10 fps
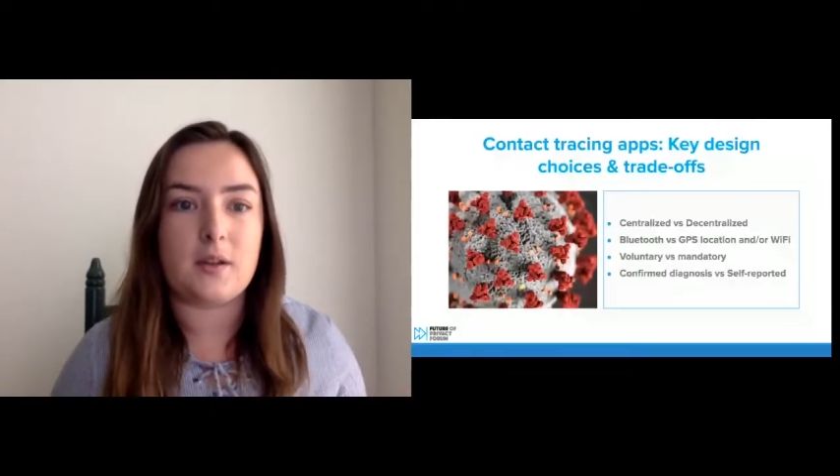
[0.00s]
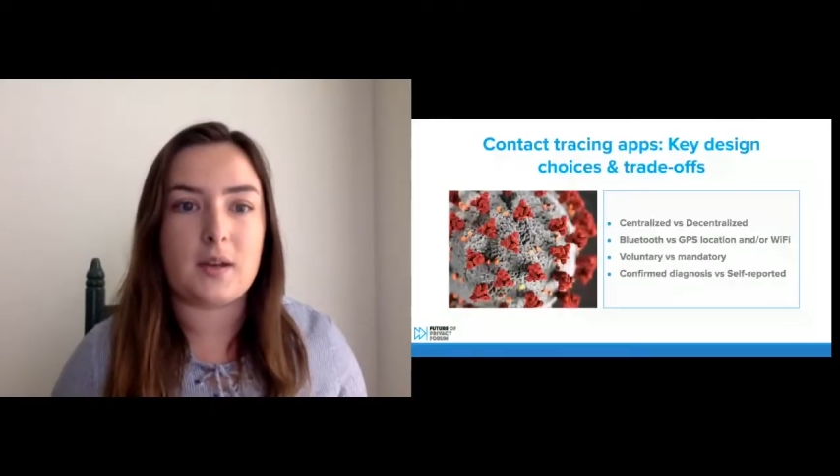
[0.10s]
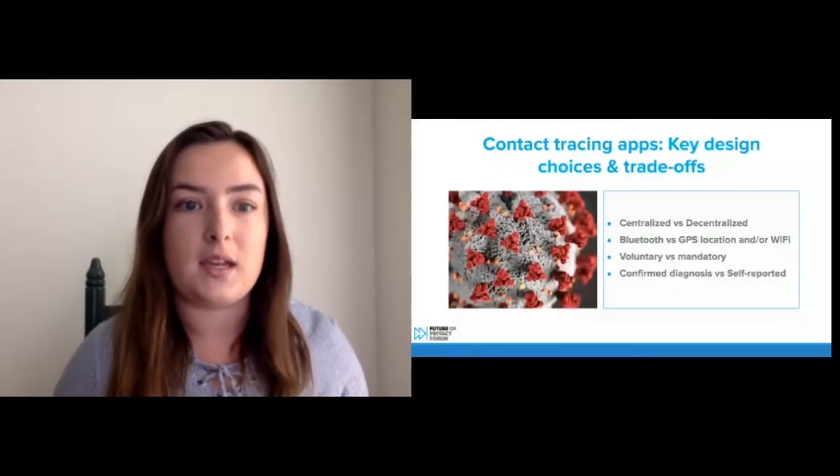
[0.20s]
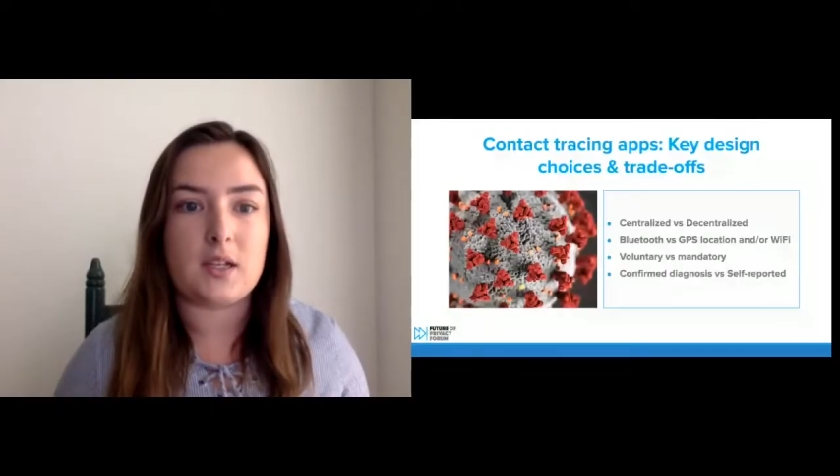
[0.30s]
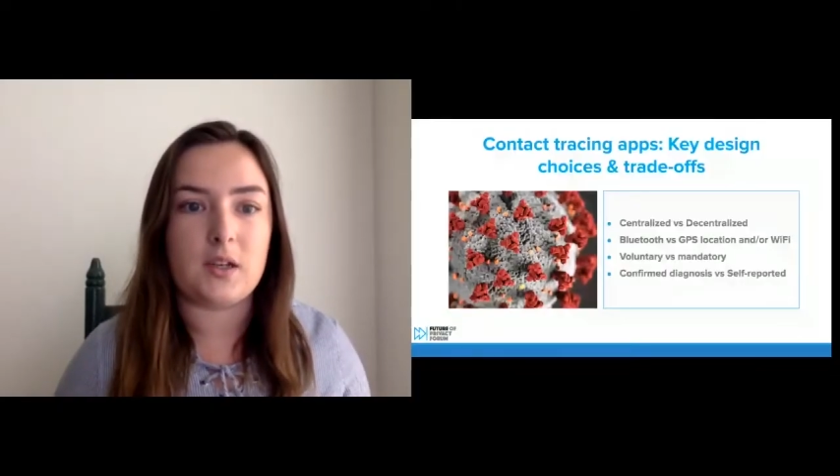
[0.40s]

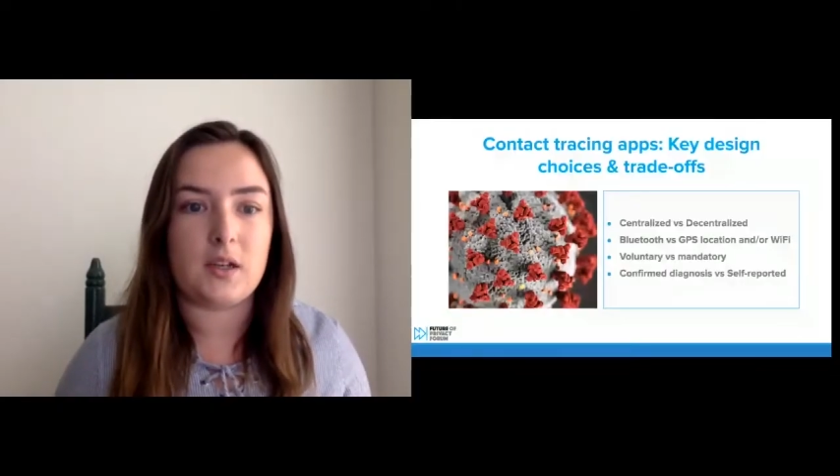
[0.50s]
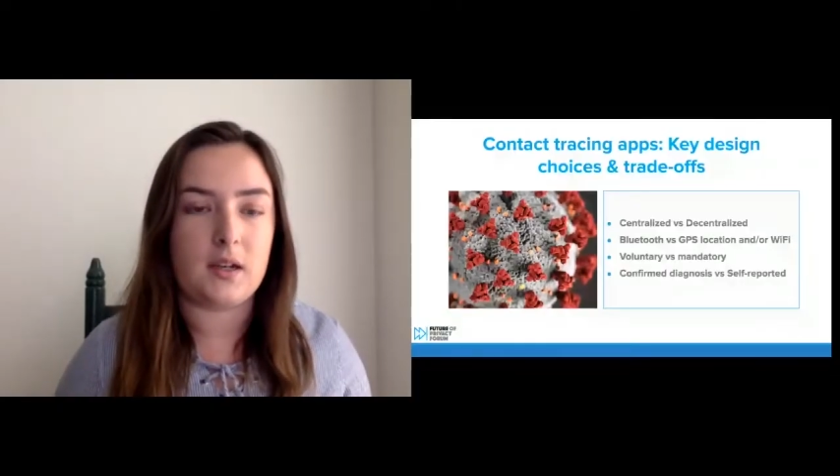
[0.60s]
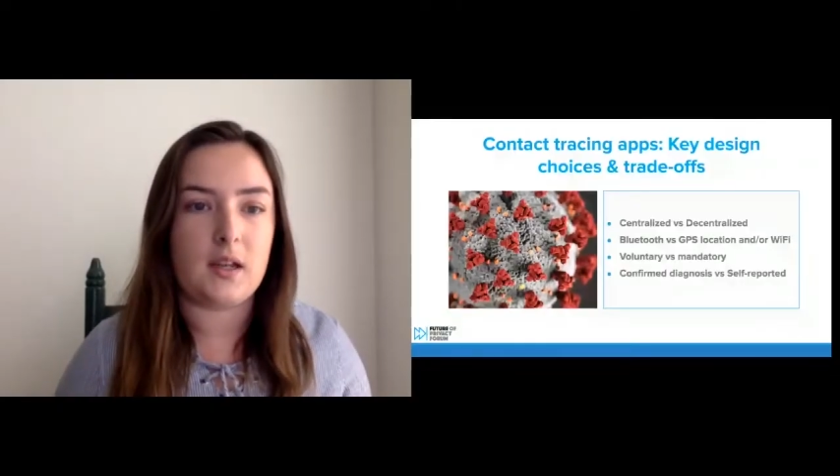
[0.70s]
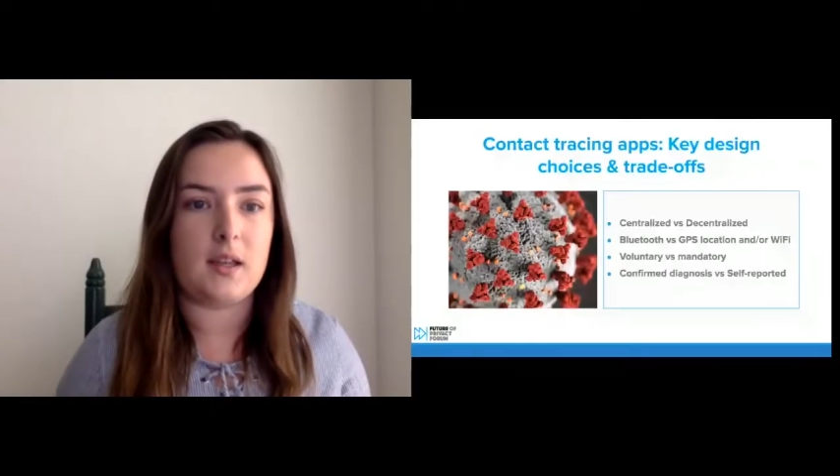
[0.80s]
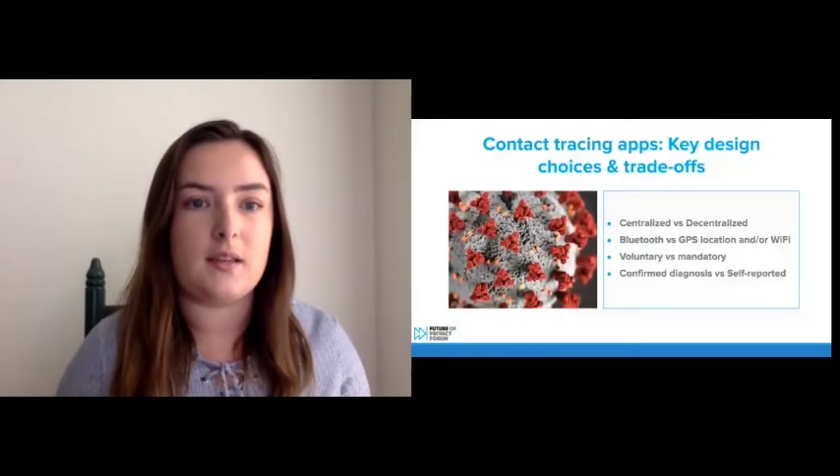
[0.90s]

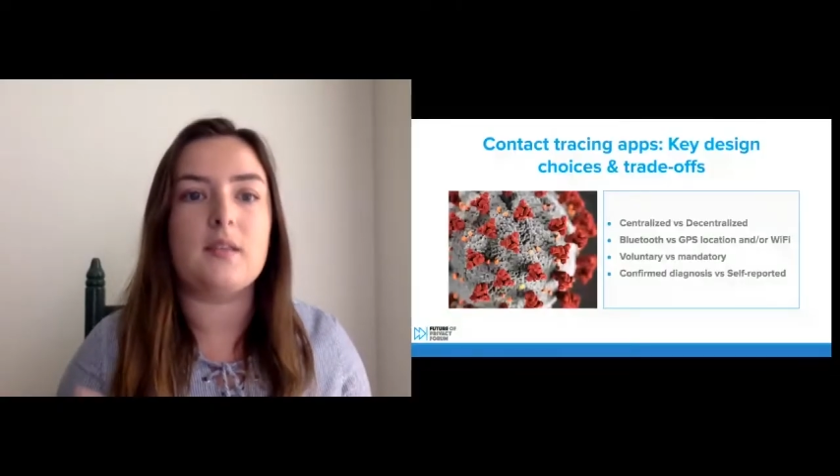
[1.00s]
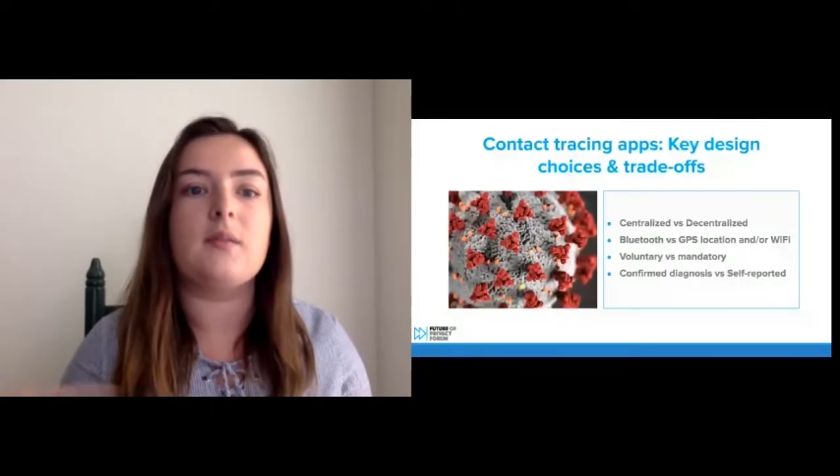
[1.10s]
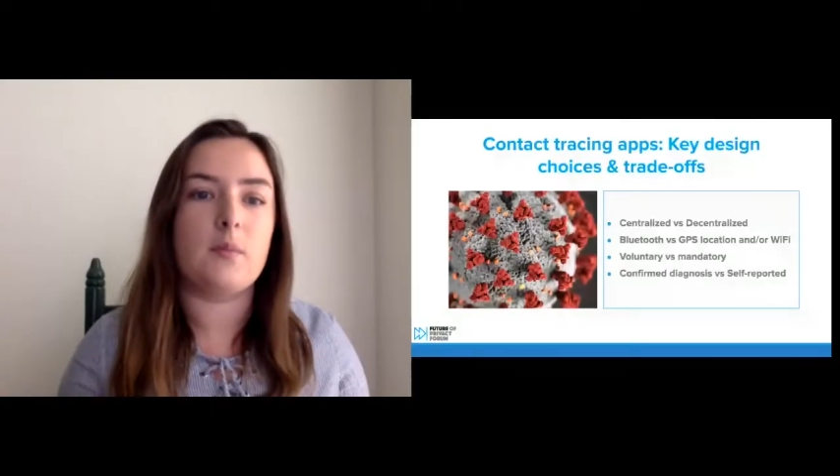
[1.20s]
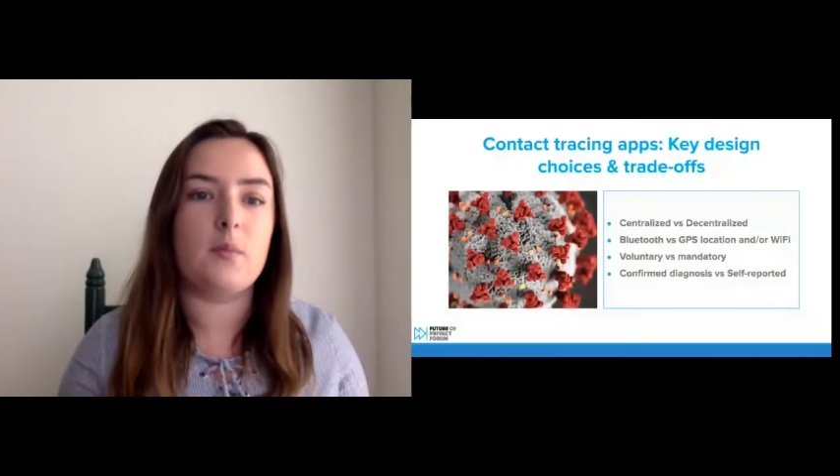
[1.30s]
location is